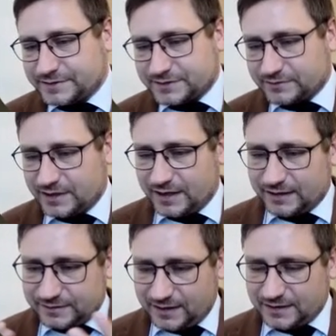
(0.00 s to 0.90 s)
So
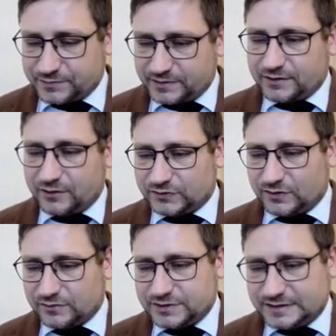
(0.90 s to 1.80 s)
that's where
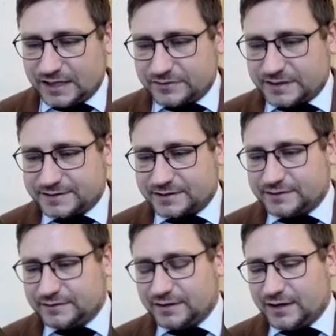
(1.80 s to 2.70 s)
ontology and Statu,
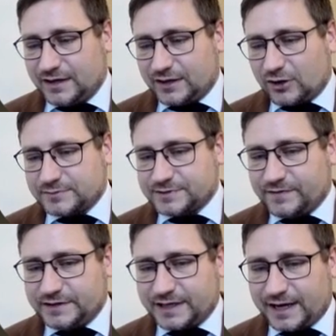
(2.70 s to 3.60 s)
Nascendi comes
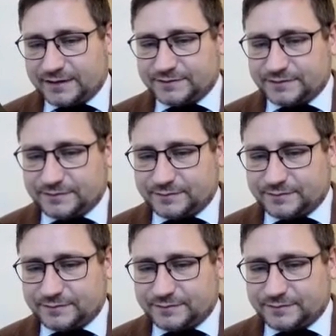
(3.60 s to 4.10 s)
very handy,